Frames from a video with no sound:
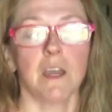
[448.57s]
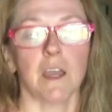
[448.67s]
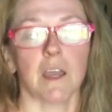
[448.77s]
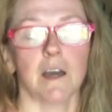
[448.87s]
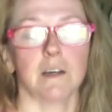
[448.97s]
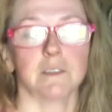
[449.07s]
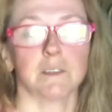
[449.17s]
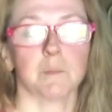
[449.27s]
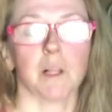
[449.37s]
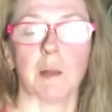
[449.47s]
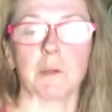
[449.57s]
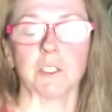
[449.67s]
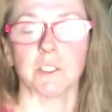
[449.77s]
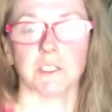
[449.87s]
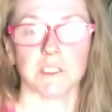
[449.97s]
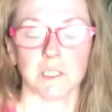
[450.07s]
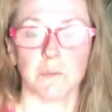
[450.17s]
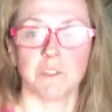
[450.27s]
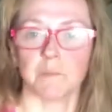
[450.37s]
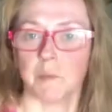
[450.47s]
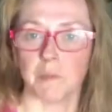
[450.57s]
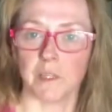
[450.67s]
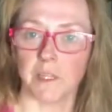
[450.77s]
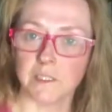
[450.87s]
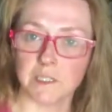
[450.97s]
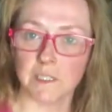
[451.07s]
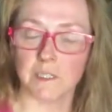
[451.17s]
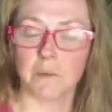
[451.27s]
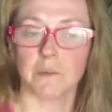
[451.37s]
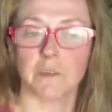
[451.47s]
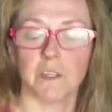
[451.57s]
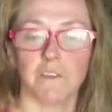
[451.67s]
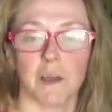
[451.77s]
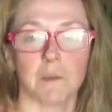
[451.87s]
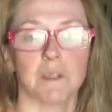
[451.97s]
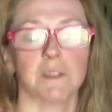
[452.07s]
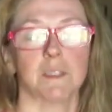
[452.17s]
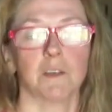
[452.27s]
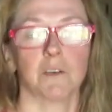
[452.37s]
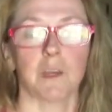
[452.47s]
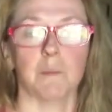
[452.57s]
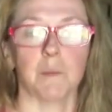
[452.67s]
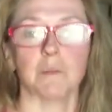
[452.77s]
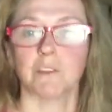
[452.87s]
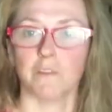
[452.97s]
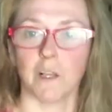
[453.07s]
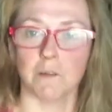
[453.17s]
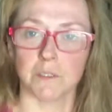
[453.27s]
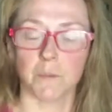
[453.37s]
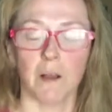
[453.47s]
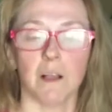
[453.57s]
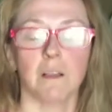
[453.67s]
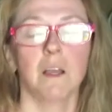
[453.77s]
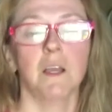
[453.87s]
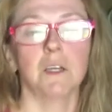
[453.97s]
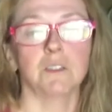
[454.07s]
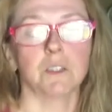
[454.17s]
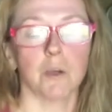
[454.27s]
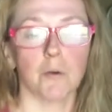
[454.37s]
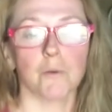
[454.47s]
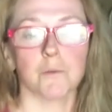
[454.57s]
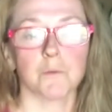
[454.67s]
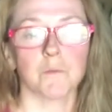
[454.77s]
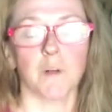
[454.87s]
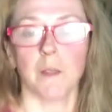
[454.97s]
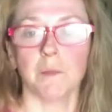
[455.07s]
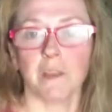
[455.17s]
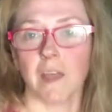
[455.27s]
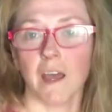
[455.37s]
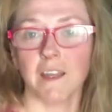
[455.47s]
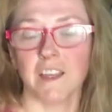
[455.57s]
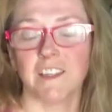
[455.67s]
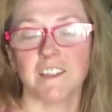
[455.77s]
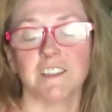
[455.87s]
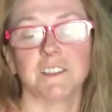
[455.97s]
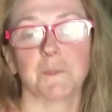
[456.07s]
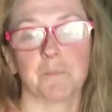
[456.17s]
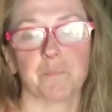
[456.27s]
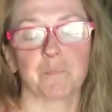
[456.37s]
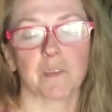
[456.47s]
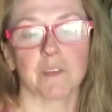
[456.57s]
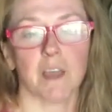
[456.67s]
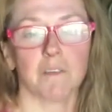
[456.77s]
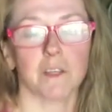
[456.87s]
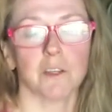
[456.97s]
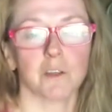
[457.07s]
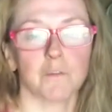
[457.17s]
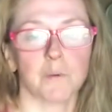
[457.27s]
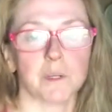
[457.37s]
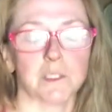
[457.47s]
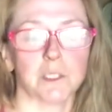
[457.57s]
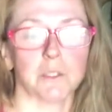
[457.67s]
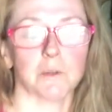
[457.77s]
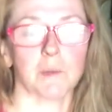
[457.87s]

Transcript: And some collaborations I did with some people in London that were really fabulous, and they're great people to follow as well. So follow me on that, and definitely look forward to, I'm